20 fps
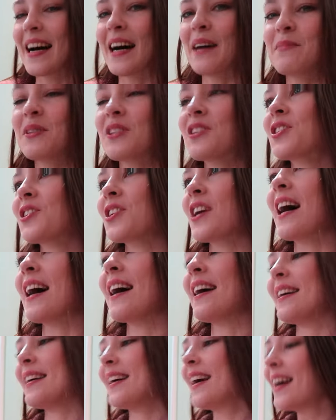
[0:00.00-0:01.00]
I'm just
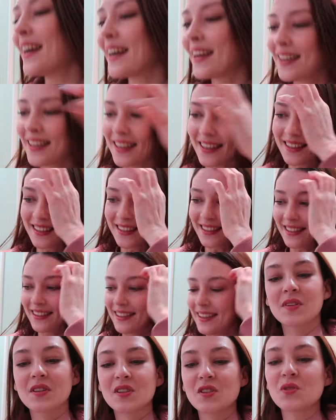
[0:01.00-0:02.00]
shy.
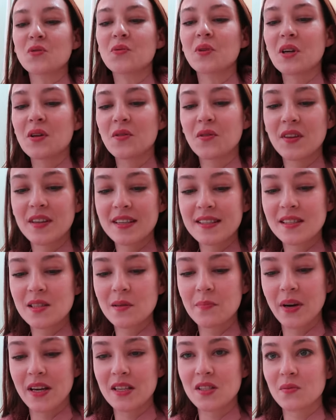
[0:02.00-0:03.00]
So what do you think is
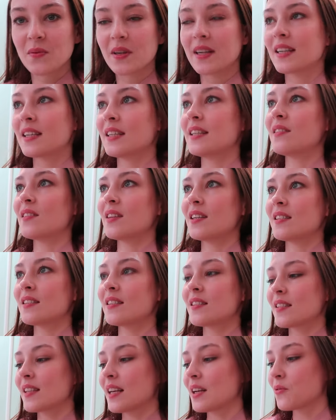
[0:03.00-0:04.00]
the best way to eat
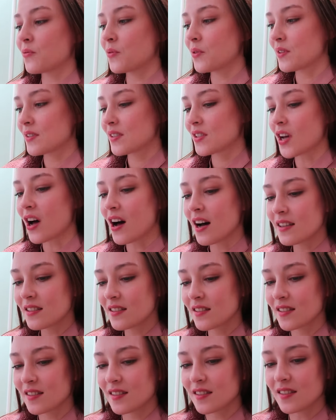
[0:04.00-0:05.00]
this? Like with sauce?